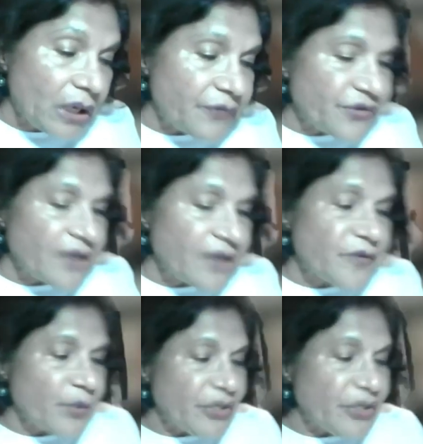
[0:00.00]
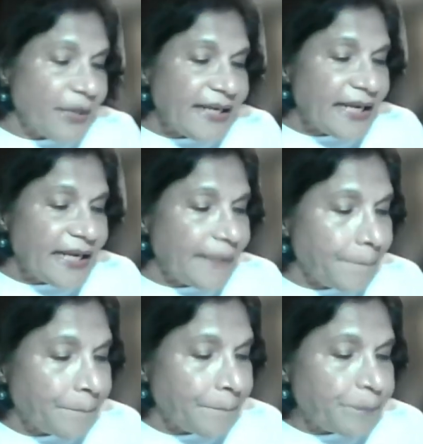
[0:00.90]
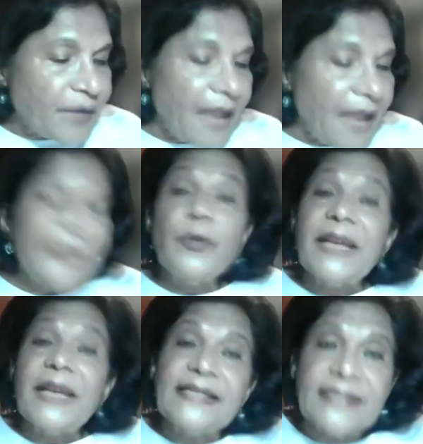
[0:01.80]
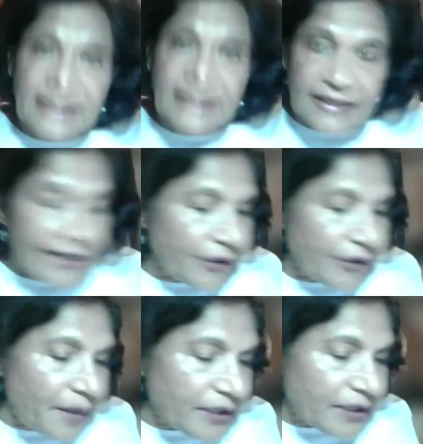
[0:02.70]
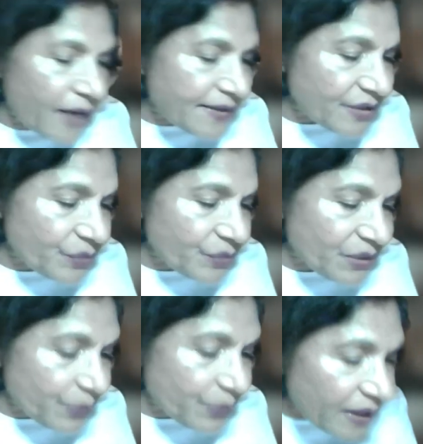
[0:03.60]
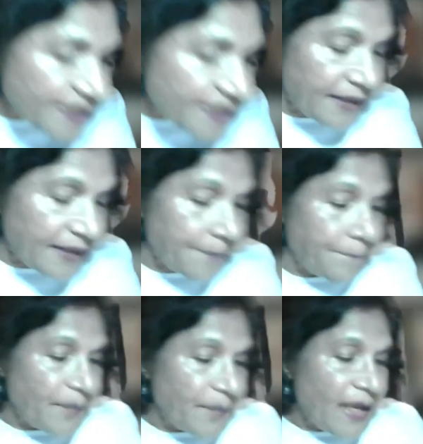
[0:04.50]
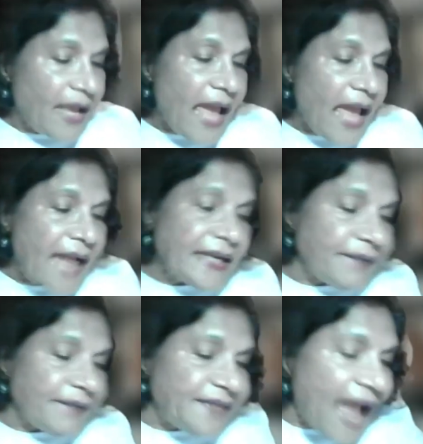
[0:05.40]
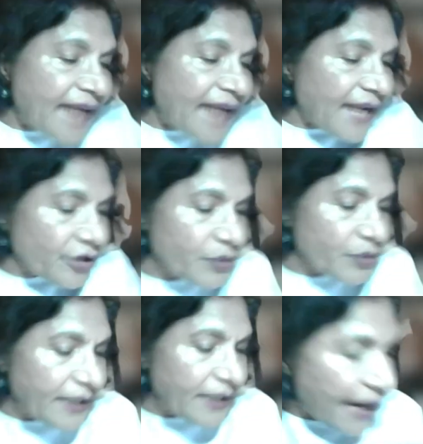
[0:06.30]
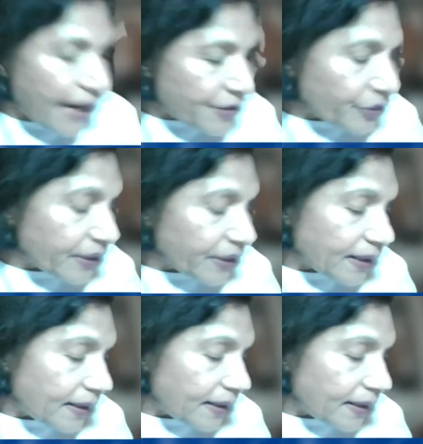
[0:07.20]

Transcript: reserves were dwindling and the domestic economic crisis was worsening. And that actually led to the